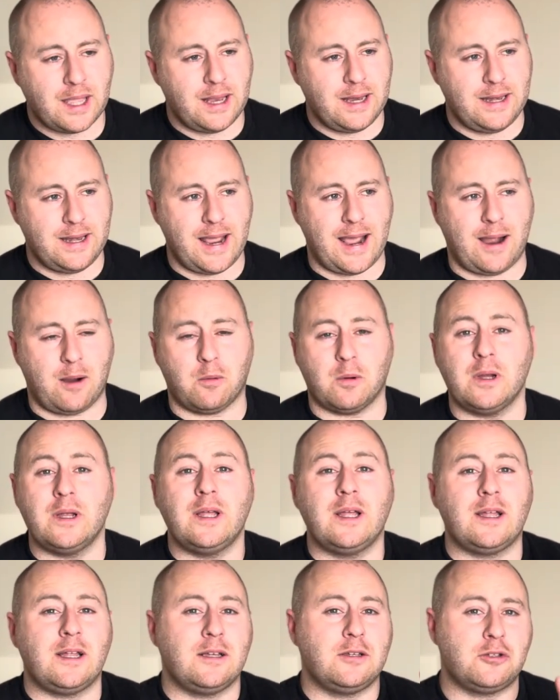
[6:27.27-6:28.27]
Now,
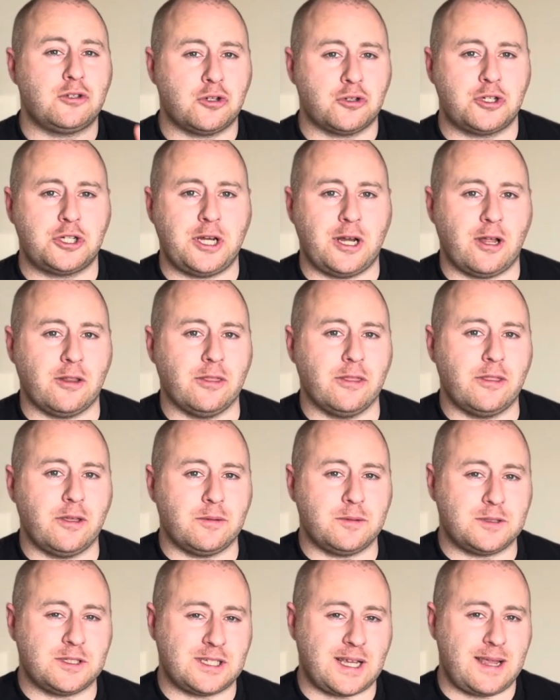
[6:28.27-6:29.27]
touching on the
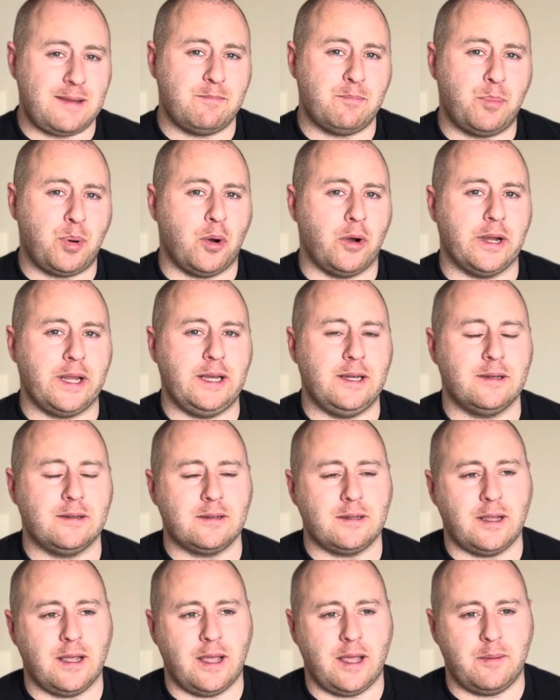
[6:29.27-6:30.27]
same point
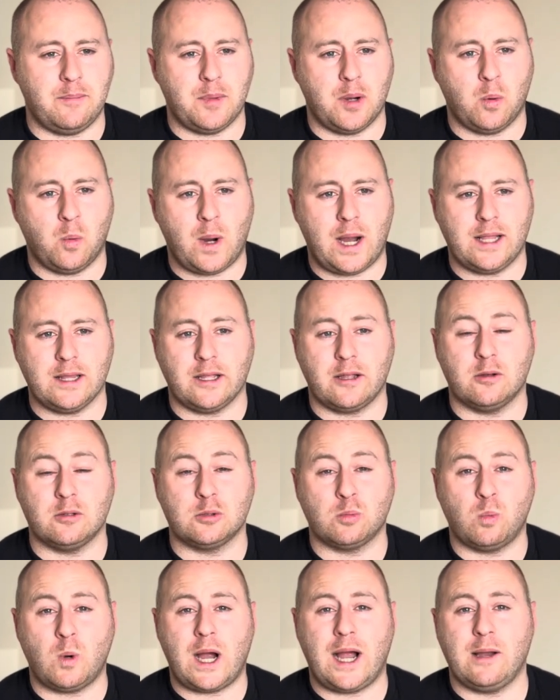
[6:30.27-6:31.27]
a while ago as
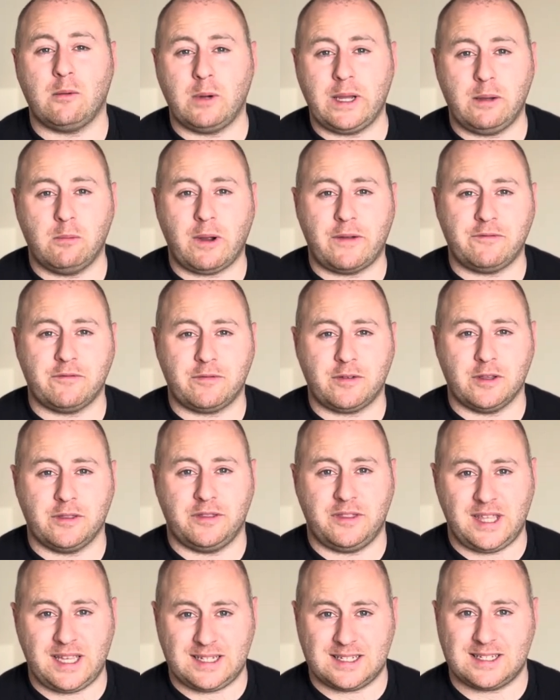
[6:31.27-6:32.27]
why we went for
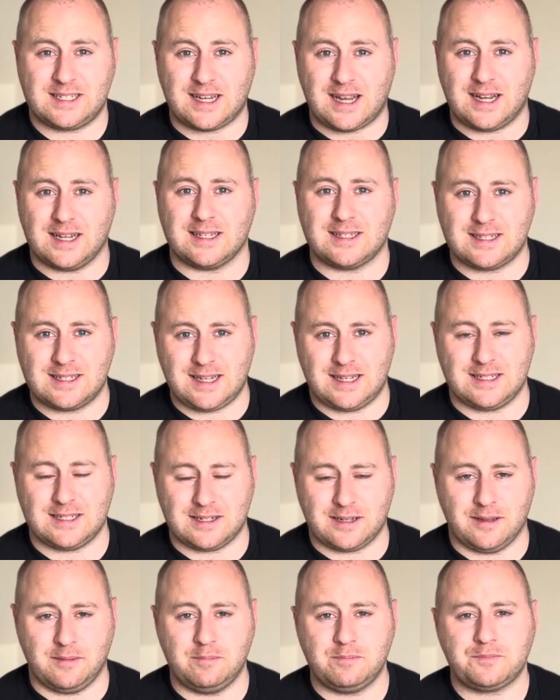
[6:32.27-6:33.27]
this size
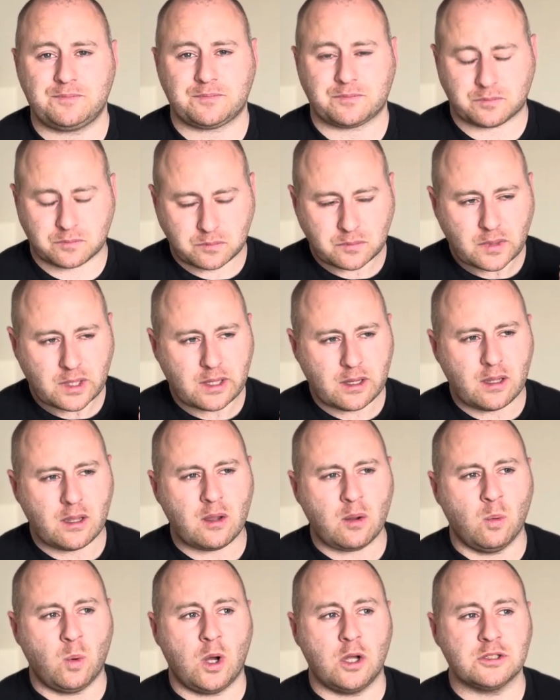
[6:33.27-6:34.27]
system
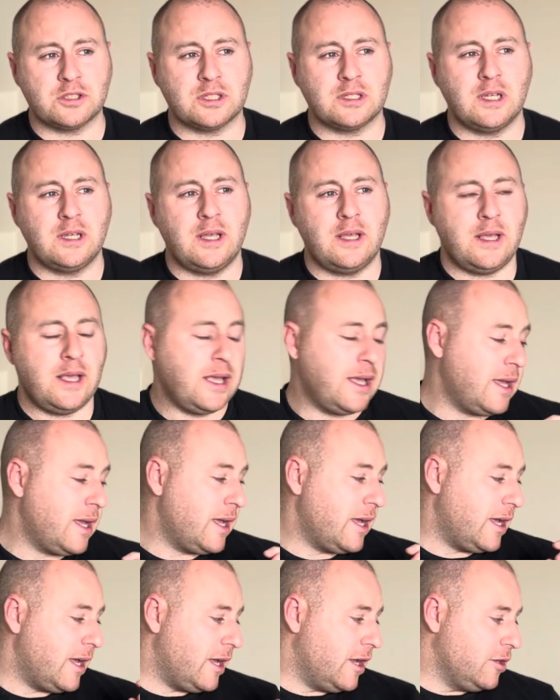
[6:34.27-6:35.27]
was,
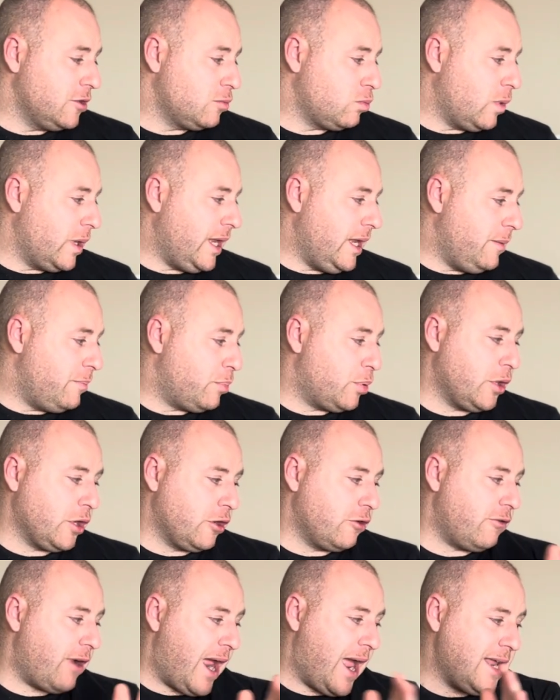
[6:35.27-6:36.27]
as we
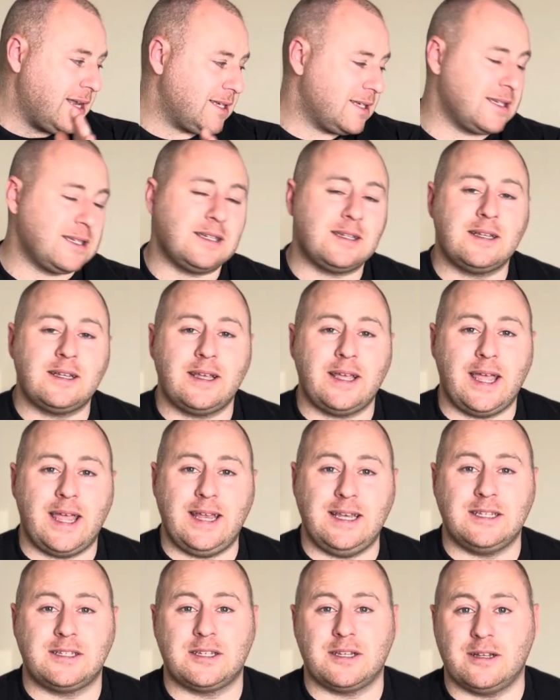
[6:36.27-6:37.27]
progress
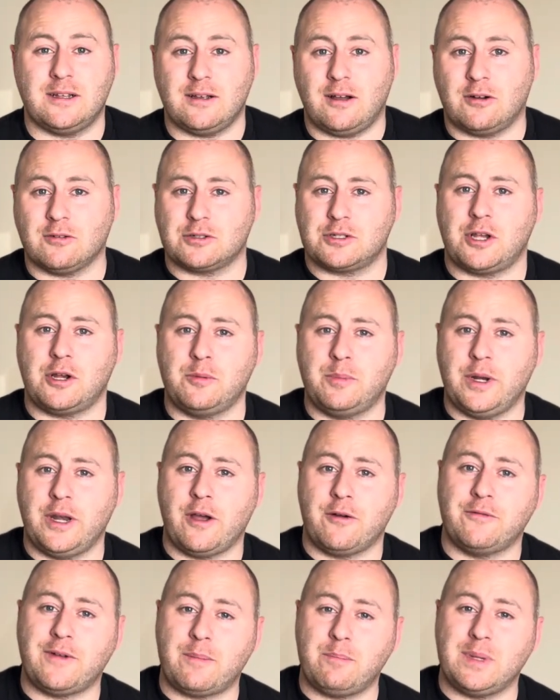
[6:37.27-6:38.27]
into October,
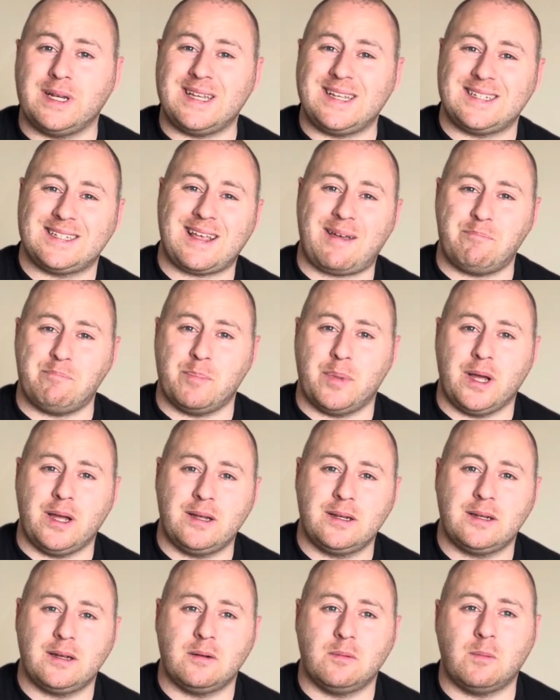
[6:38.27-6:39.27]
November, December,
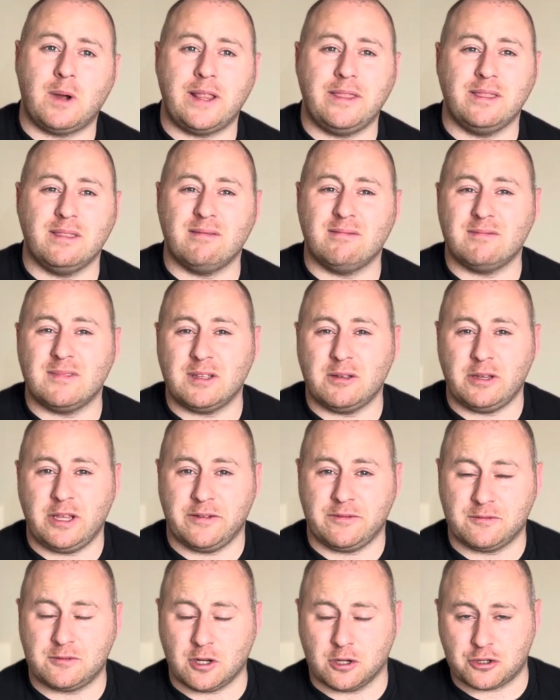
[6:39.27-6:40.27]
when
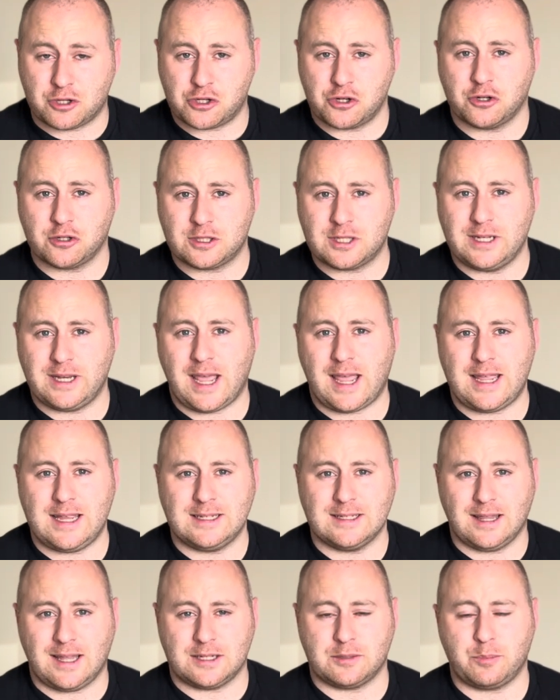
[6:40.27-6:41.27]
you've got shorter days,
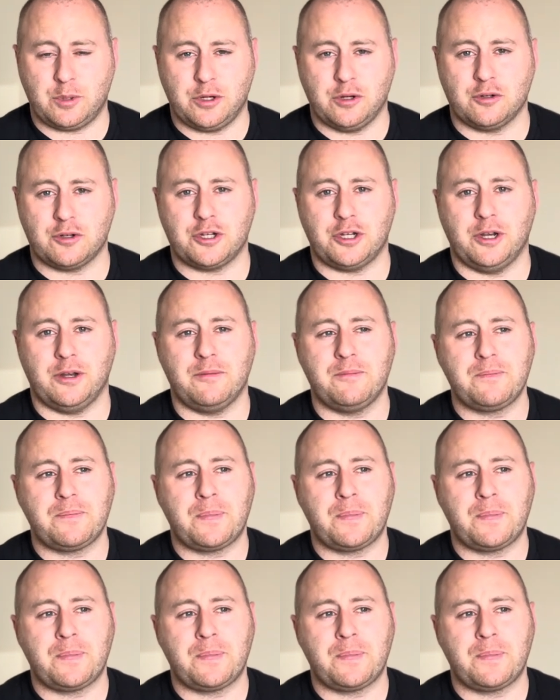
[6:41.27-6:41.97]
less production,